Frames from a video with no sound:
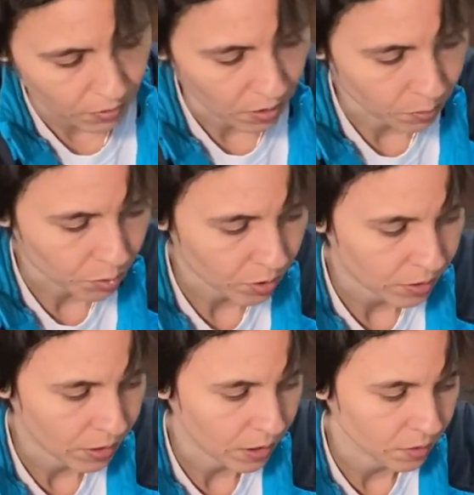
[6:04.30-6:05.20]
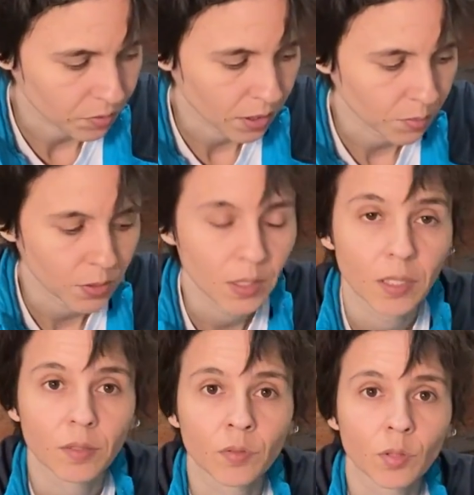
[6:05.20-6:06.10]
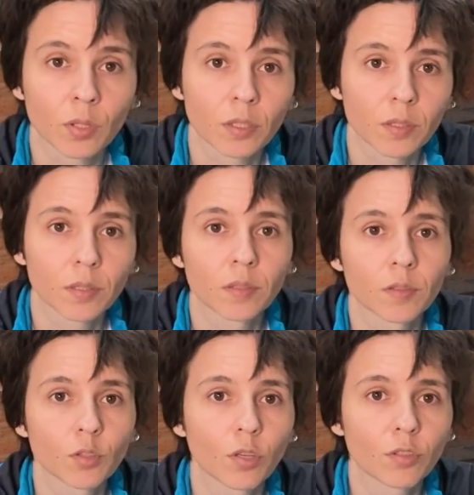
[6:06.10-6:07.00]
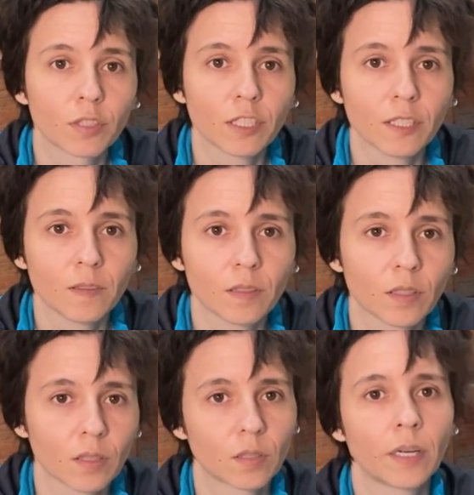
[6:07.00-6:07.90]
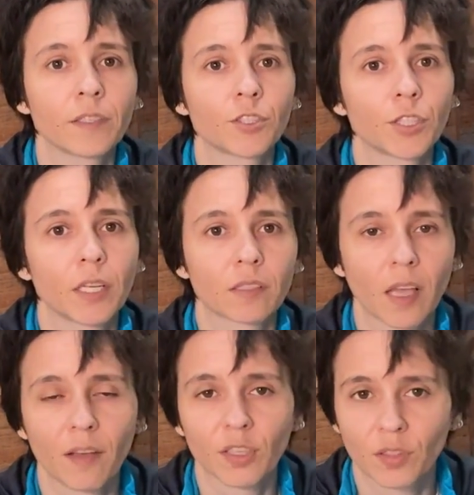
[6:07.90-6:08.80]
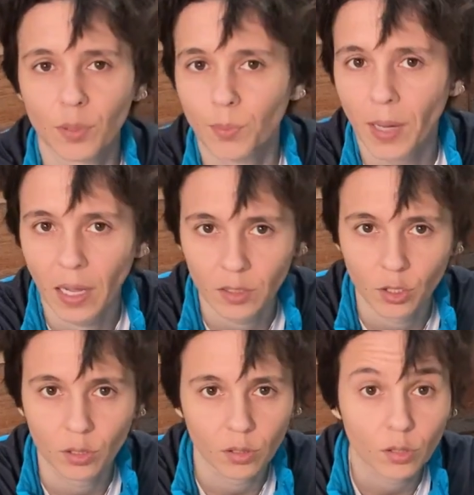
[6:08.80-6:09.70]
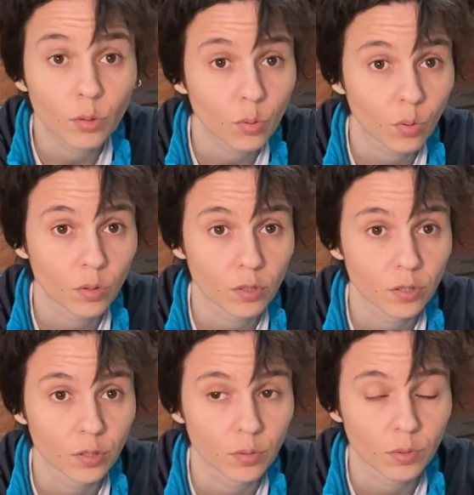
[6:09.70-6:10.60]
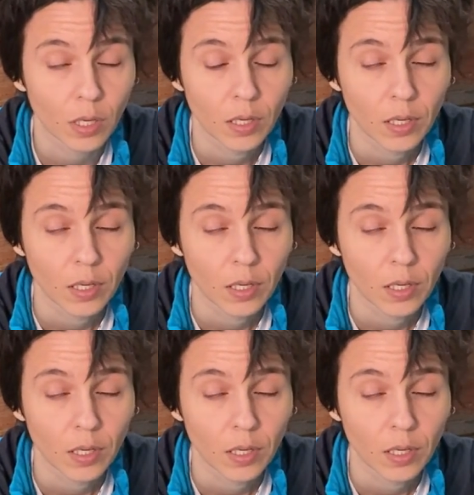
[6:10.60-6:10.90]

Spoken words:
The Empress, the Eight of Cups, the Ace of Swords. So you see this other energy as having their back turned towards you,